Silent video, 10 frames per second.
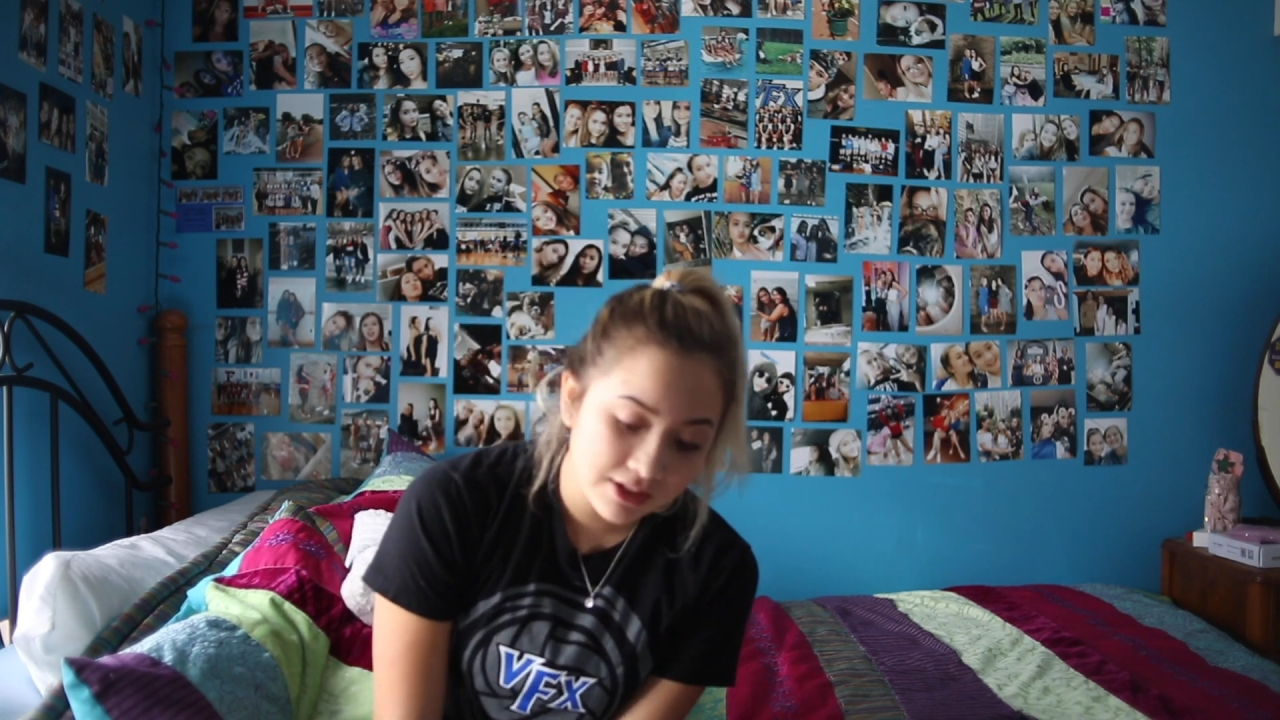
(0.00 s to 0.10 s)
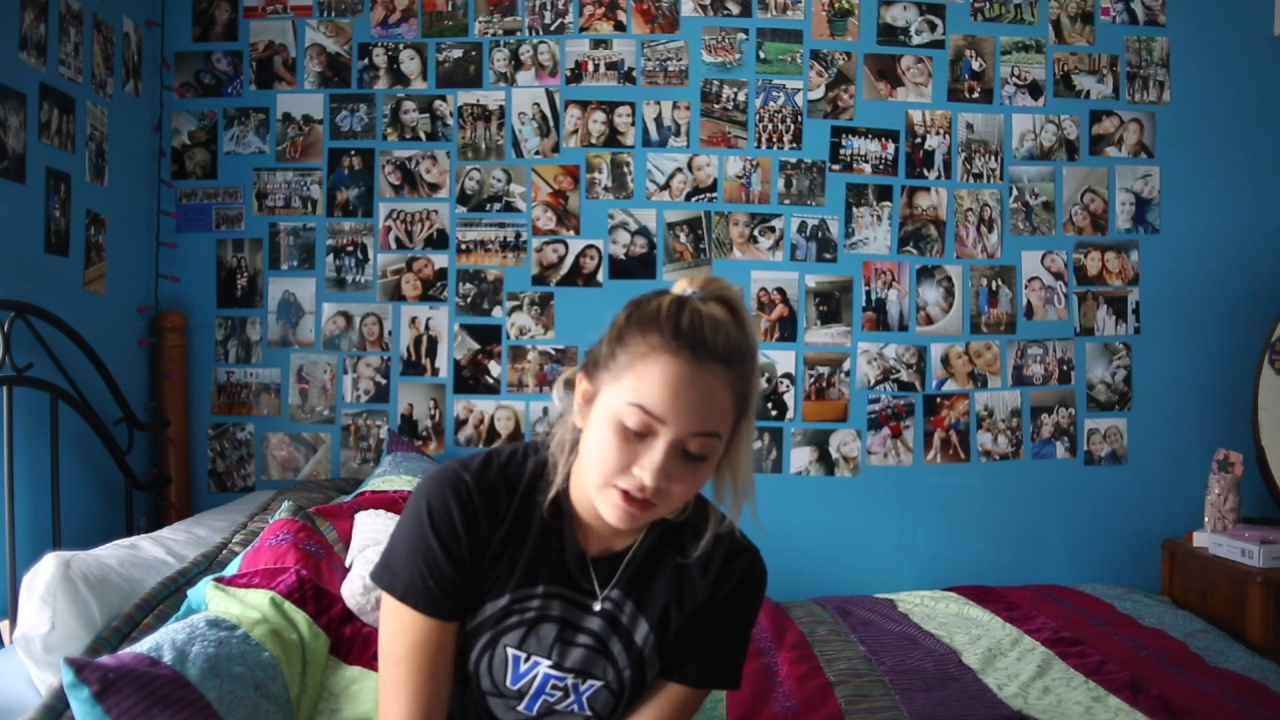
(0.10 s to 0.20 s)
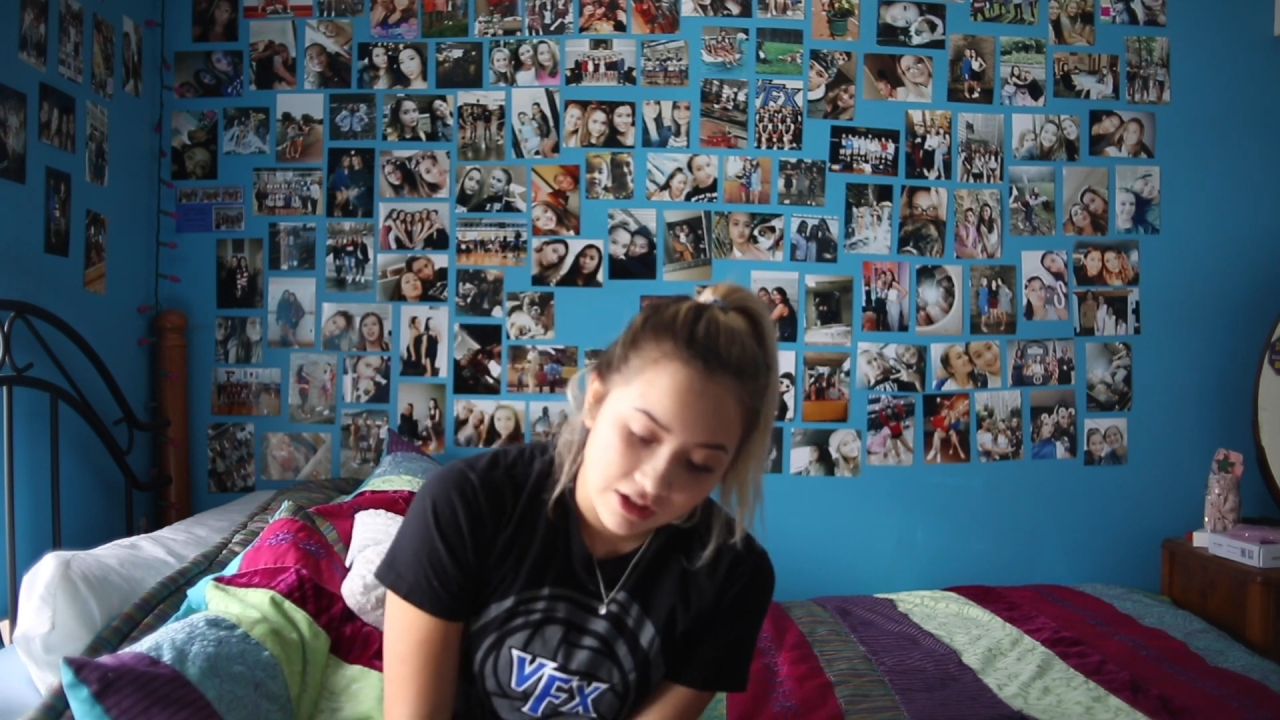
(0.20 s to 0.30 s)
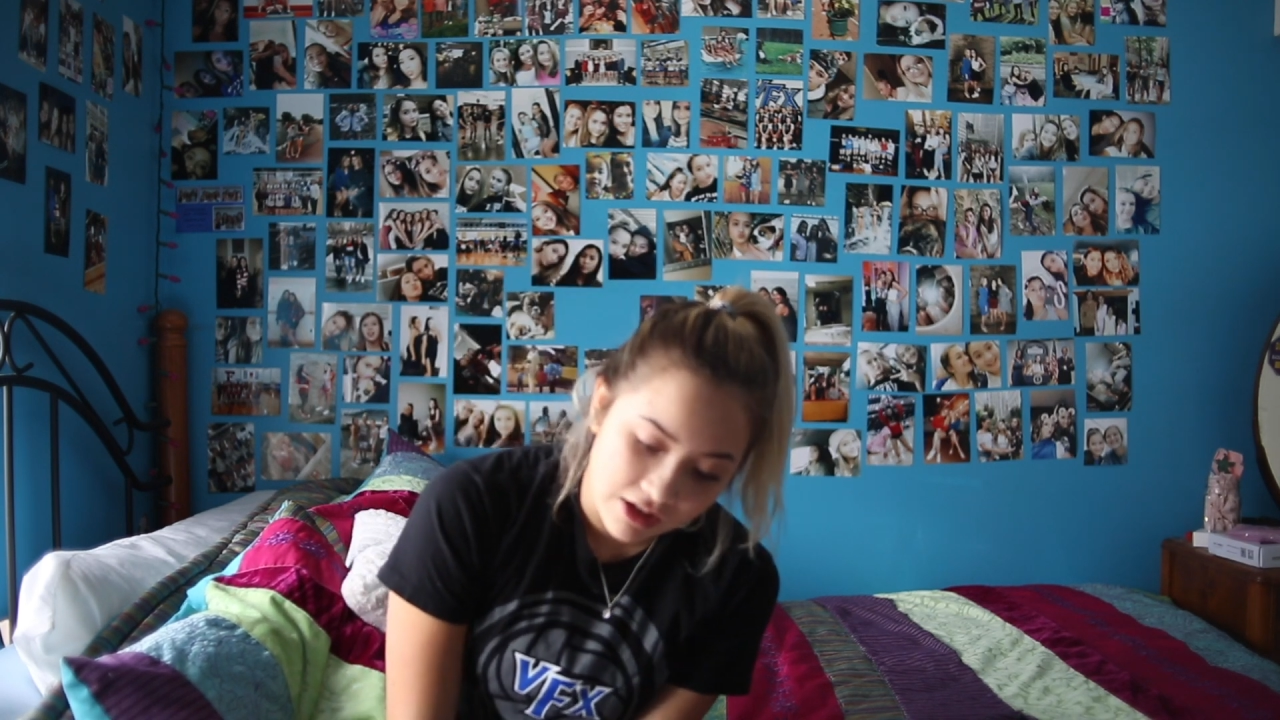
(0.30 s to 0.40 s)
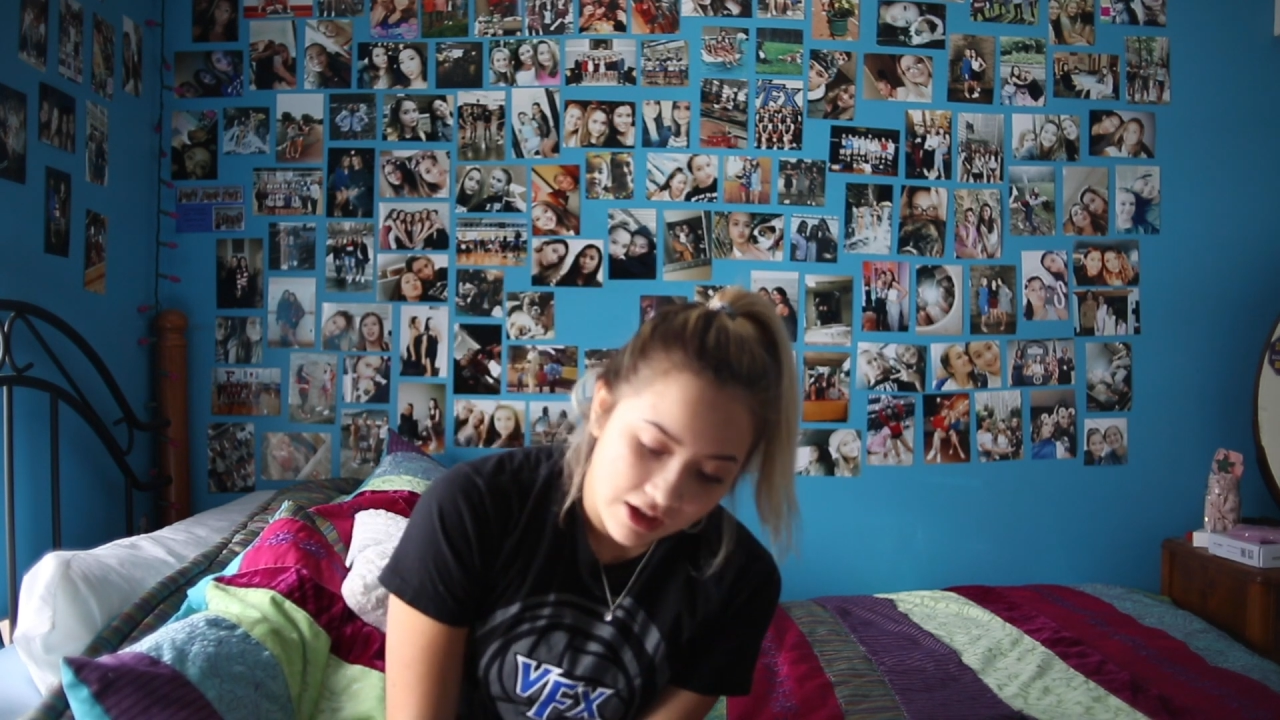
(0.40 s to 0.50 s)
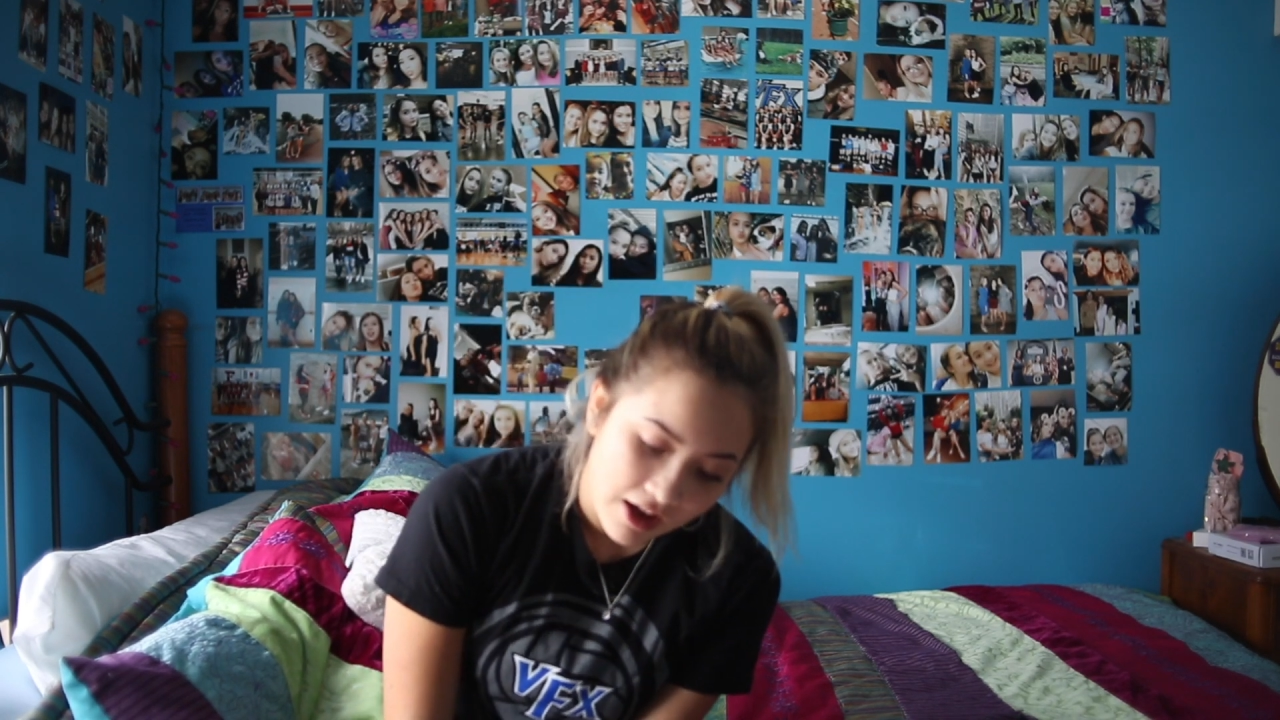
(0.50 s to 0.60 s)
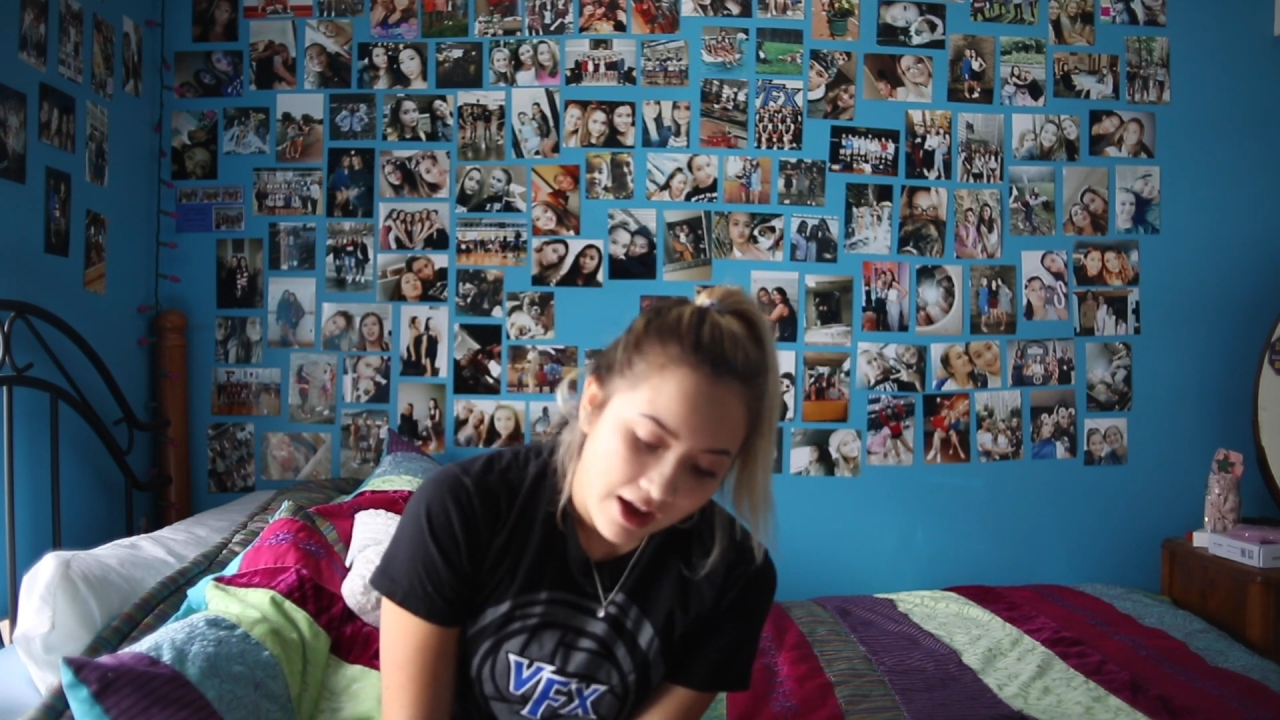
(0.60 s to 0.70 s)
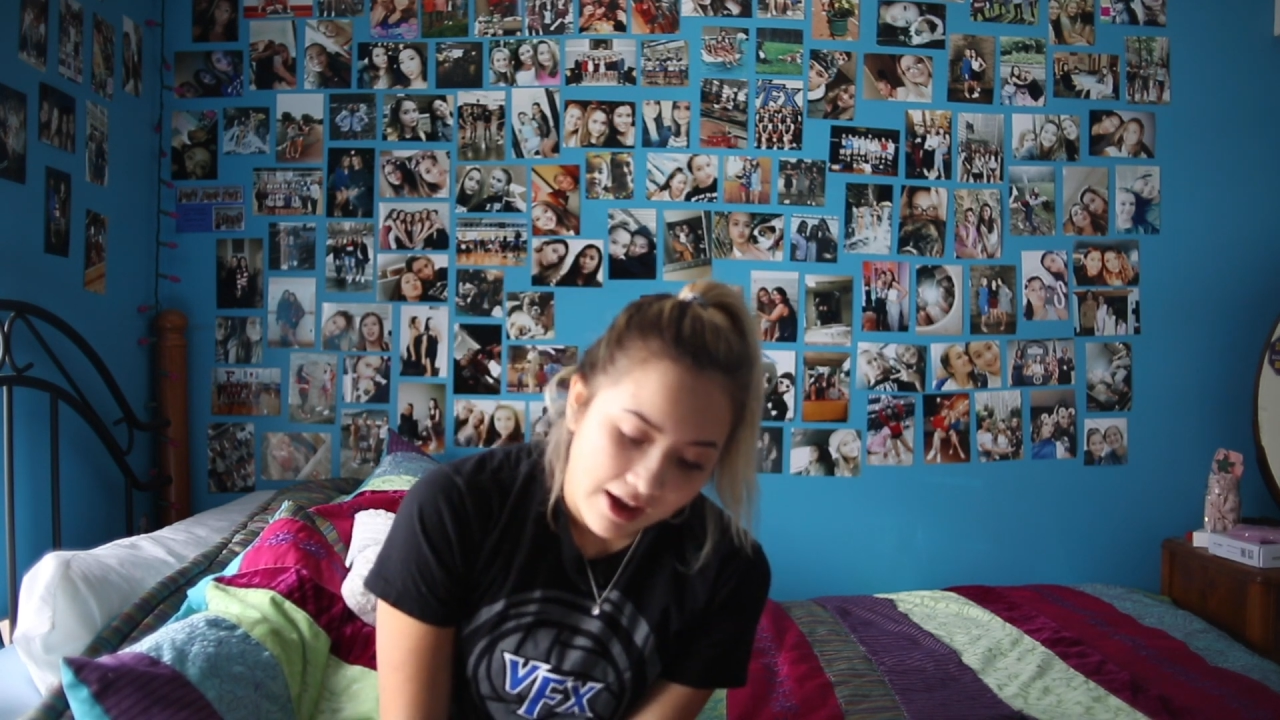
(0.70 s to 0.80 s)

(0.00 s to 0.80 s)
to see.